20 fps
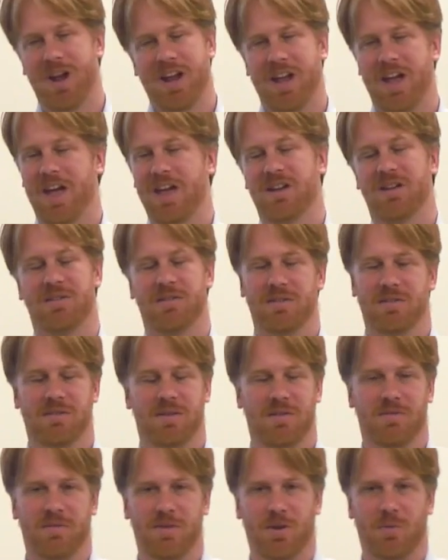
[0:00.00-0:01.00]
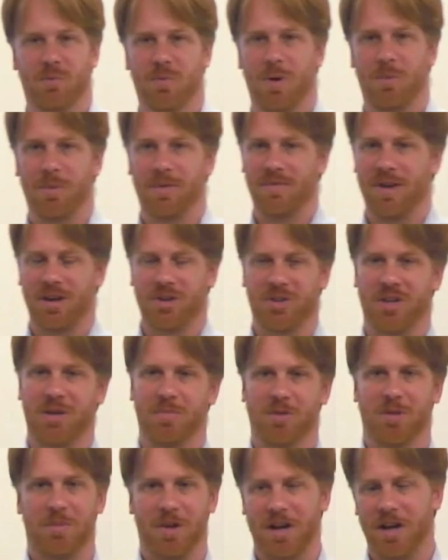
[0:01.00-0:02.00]
way ahead of, of you know, what we've actually
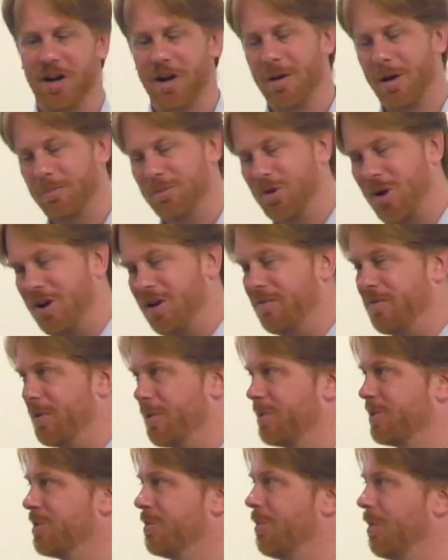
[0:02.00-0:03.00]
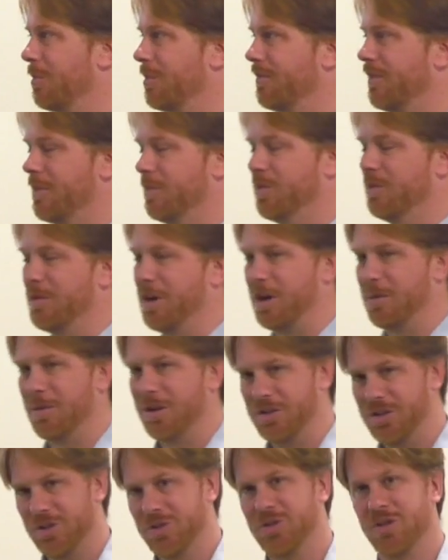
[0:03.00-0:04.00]
implemented. I, am trying to focus on what we've implemented,
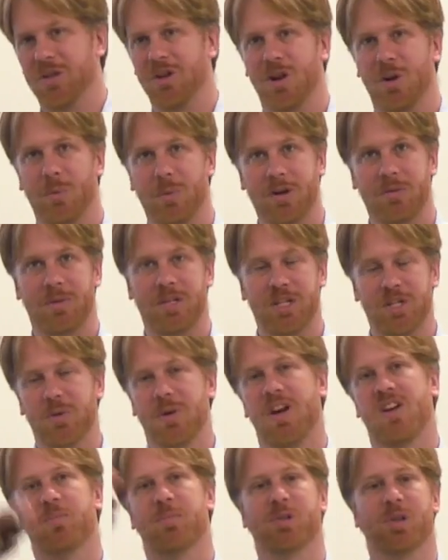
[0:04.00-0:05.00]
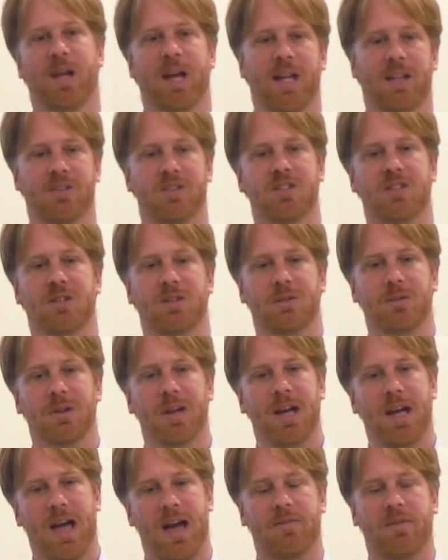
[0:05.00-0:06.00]
but just so you know, we, we do have plans to
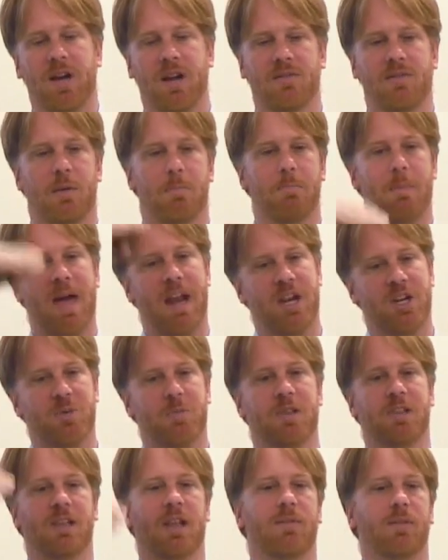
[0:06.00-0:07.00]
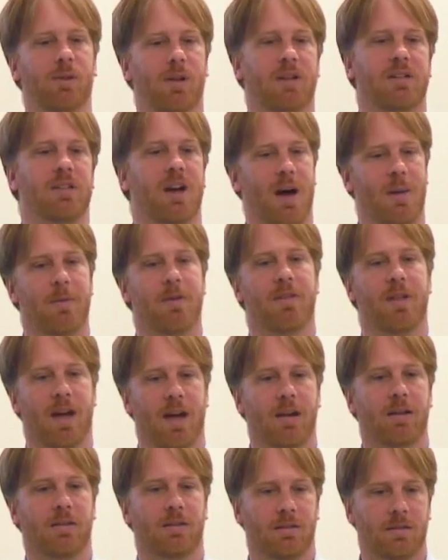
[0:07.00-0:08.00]
have kind of a management level on top of
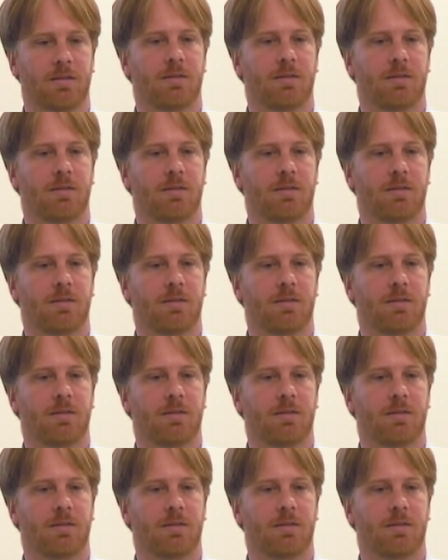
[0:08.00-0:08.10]
that